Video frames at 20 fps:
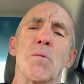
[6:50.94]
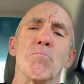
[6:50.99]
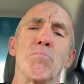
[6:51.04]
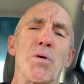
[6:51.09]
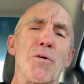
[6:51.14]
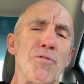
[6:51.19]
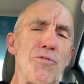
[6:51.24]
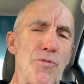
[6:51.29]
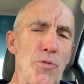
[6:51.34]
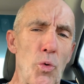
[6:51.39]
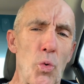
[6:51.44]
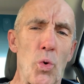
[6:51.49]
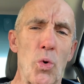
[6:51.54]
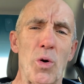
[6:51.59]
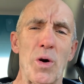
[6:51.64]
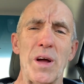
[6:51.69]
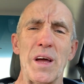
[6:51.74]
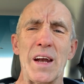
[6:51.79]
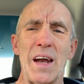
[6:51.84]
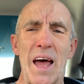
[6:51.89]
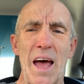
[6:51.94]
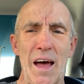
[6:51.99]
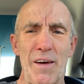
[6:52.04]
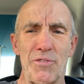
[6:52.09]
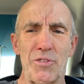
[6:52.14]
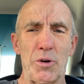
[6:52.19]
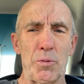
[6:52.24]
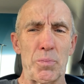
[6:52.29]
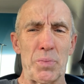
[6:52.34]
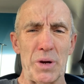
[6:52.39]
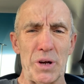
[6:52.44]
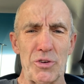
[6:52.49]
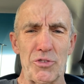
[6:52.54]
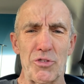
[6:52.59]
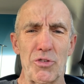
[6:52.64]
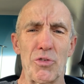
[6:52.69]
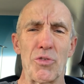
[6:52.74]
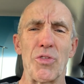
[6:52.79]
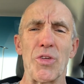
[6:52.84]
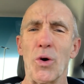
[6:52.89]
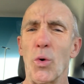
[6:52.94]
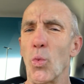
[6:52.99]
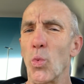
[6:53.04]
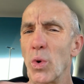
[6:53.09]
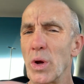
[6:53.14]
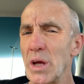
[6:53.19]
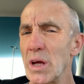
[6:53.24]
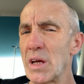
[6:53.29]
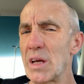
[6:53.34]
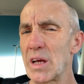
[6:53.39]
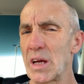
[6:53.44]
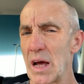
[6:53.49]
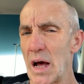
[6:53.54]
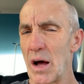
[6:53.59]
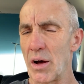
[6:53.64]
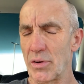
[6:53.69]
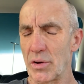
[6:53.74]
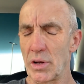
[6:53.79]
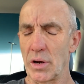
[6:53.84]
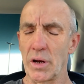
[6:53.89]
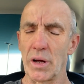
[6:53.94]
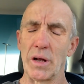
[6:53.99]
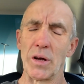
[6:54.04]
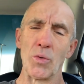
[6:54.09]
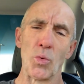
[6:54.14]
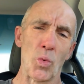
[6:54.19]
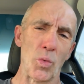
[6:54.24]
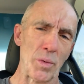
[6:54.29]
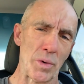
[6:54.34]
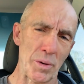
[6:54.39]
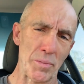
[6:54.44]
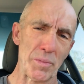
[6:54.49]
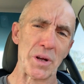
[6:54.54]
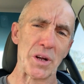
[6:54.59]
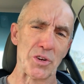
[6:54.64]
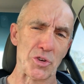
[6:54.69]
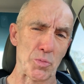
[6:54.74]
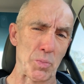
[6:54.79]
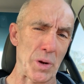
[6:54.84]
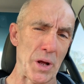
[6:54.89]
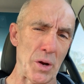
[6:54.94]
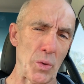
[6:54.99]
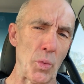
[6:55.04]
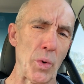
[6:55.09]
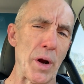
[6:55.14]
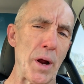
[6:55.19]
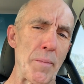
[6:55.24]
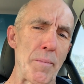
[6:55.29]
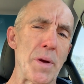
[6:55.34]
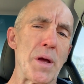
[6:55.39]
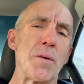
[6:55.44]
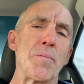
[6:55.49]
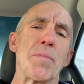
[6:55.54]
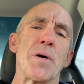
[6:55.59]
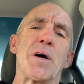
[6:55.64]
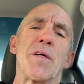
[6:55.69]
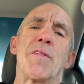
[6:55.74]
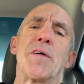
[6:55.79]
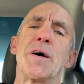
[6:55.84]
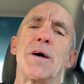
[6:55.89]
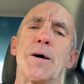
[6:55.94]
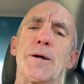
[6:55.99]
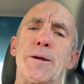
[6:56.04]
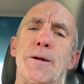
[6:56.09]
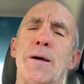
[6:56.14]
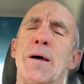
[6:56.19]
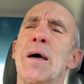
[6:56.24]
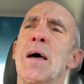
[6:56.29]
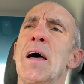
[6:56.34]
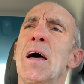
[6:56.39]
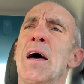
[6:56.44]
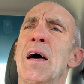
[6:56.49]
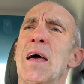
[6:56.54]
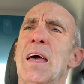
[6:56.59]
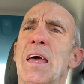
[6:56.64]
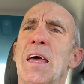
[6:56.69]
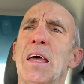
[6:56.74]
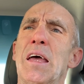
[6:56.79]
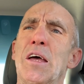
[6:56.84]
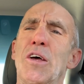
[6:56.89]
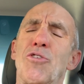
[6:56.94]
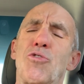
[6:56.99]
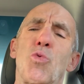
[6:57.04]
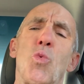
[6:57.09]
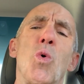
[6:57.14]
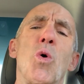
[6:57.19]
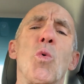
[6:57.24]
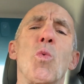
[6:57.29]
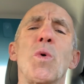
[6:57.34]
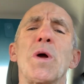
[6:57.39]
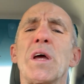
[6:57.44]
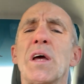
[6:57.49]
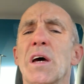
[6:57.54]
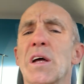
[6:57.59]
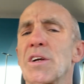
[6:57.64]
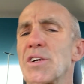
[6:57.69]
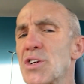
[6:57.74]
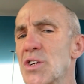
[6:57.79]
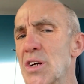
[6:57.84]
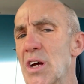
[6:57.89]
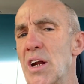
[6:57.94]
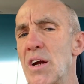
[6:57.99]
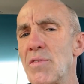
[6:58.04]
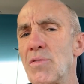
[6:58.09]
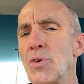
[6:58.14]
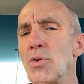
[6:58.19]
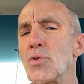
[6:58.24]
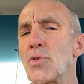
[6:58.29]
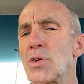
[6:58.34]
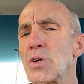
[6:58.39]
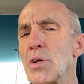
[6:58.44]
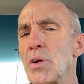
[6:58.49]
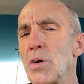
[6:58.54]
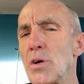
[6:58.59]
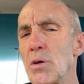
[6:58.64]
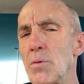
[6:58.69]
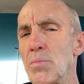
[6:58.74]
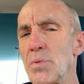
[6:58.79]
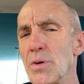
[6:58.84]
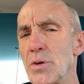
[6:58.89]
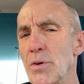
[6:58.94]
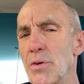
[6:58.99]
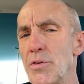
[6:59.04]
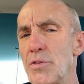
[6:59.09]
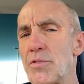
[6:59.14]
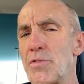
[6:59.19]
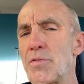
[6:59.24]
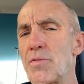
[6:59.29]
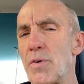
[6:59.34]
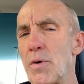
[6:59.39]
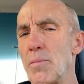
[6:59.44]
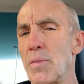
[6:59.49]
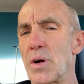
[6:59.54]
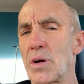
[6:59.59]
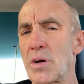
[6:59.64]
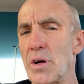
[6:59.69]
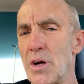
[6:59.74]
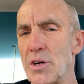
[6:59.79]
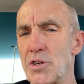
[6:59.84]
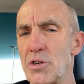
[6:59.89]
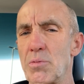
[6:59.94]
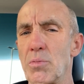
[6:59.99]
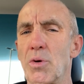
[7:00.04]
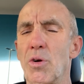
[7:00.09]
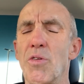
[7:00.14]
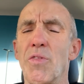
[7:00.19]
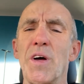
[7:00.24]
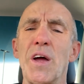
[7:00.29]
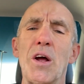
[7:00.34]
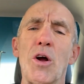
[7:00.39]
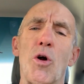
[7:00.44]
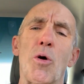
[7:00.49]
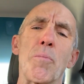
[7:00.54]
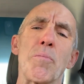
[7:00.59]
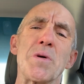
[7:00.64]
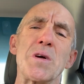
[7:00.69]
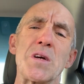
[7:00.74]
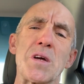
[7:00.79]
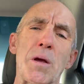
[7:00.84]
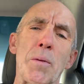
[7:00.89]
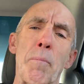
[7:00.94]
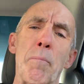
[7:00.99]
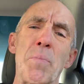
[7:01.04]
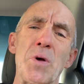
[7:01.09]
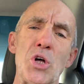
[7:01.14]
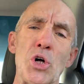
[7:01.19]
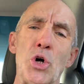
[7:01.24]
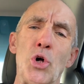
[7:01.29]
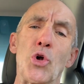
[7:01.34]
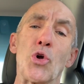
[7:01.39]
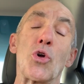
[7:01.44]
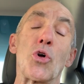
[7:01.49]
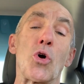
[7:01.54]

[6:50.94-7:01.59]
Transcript: before and after picture that we calculate. And let me explain what I mean by that. Is when we get a set of utility bills from a customer, they are being billed